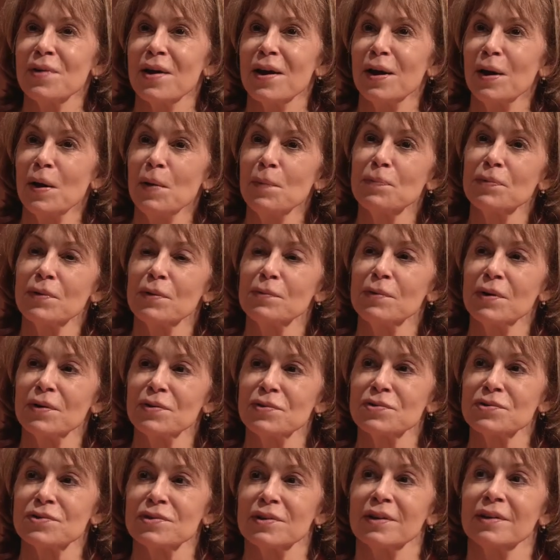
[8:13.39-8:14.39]
help them
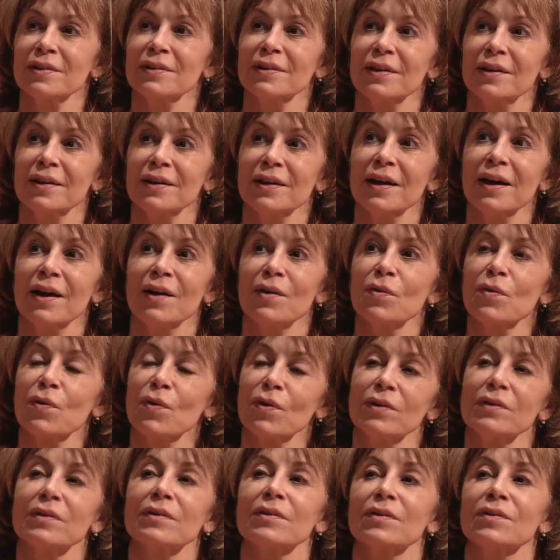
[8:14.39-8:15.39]
understand how
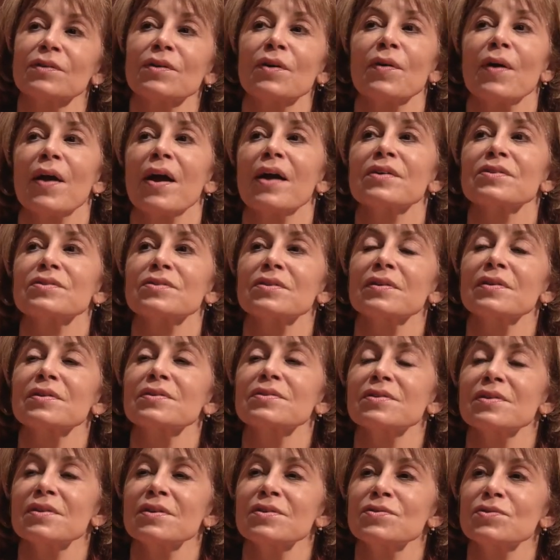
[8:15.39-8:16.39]
critical their
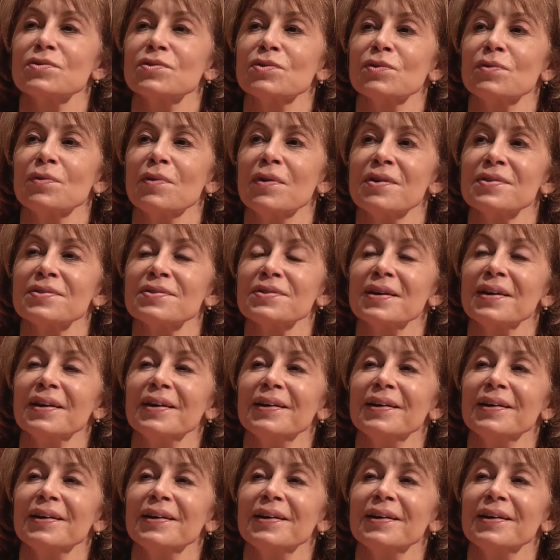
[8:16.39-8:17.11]
excellence is to us,